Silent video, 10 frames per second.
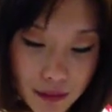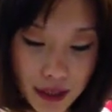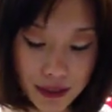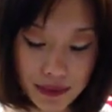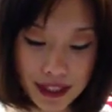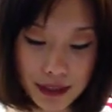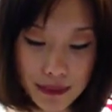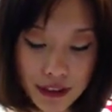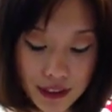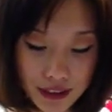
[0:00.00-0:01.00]
Primary can
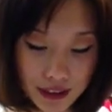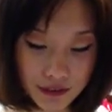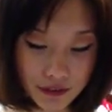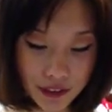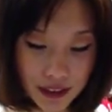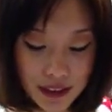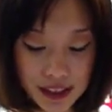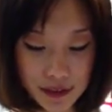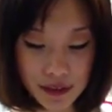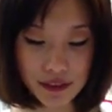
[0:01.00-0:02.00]
be then further
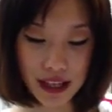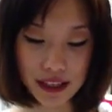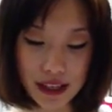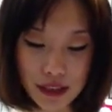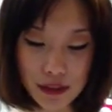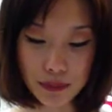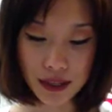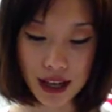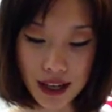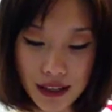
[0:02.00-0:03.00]
subdivided into
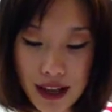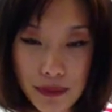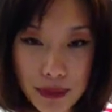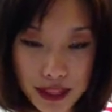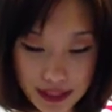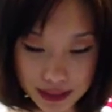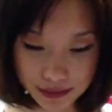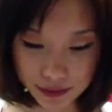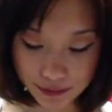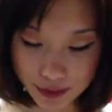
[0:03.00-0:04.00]
benign and malignant
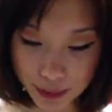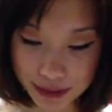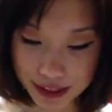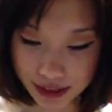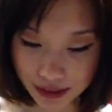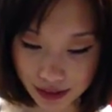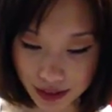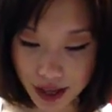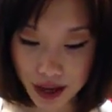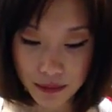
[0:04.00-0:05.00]
hypertension.
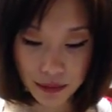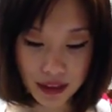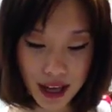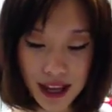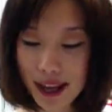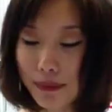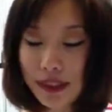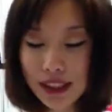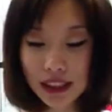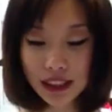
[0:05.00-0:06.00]
Benign
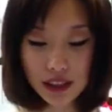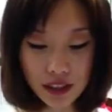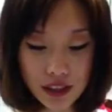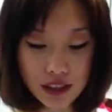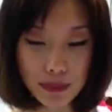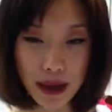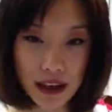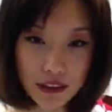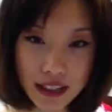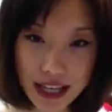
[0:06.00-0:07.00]
hypertension occurs
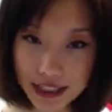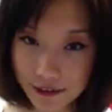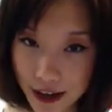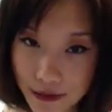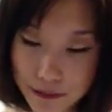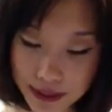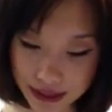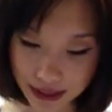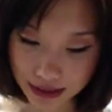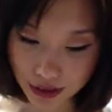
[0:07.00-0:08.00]
about
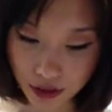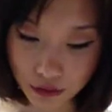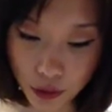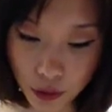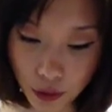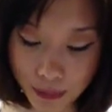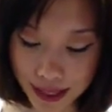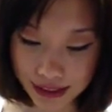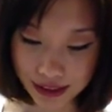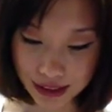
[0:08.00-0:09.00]
95% of all
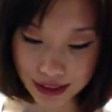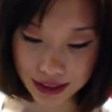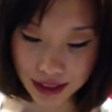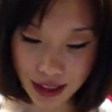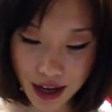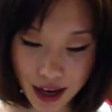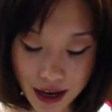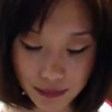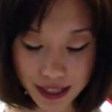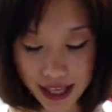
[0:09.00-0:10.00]
patients
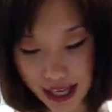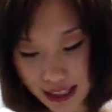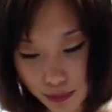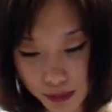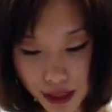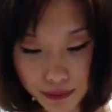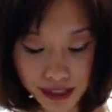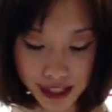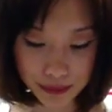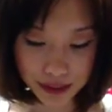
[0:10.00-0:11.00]
that has
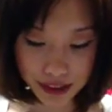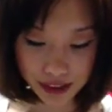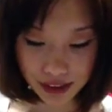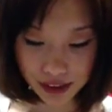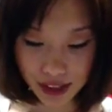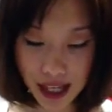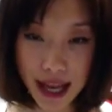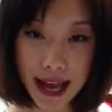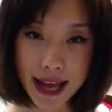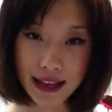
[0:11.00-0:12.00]
primary hypertension,
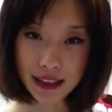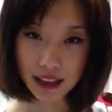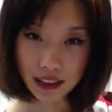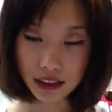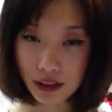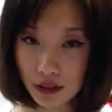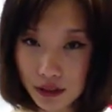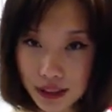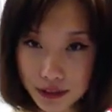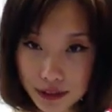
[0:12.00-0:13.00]
and the clinical
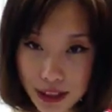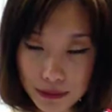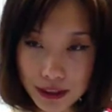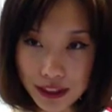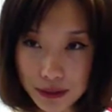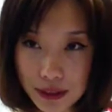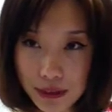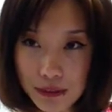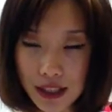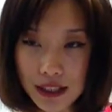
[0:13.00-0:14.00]
signs and
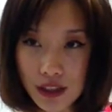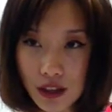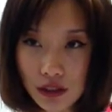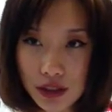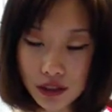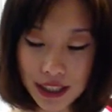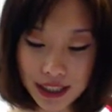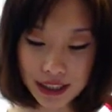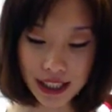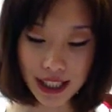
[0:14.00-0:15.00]
symptom is on
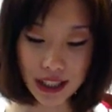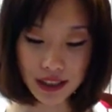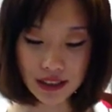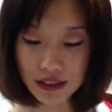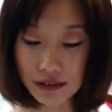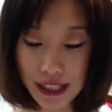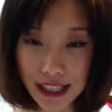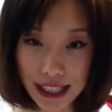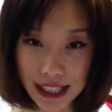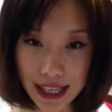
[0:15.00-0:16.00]
stress they get a severe
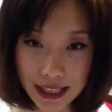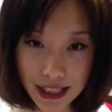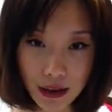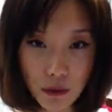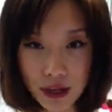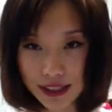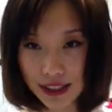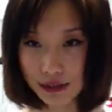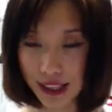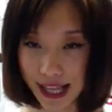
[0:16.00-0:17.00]
headache, and once
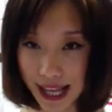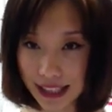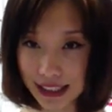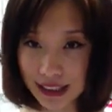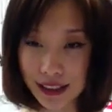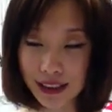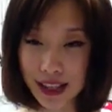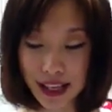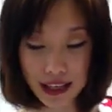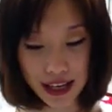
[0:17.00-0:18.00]
they relax the
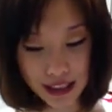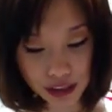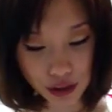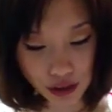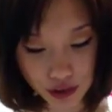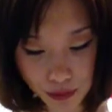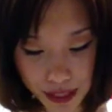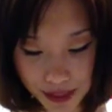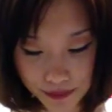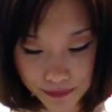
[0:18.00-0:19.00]
headache actually goes
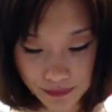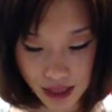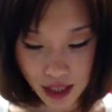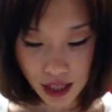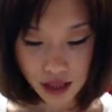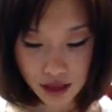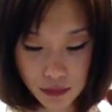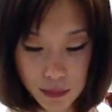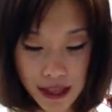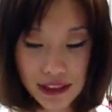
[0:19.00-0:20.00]
away. So
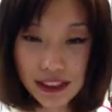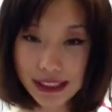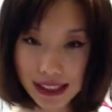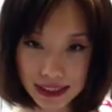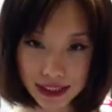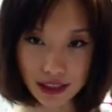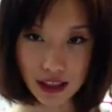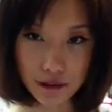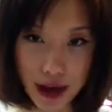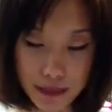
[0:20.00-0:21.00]
pathogenesis
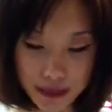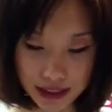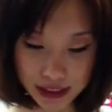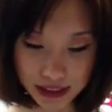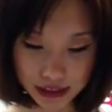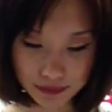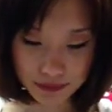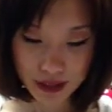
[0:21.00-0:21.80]
of hypertension.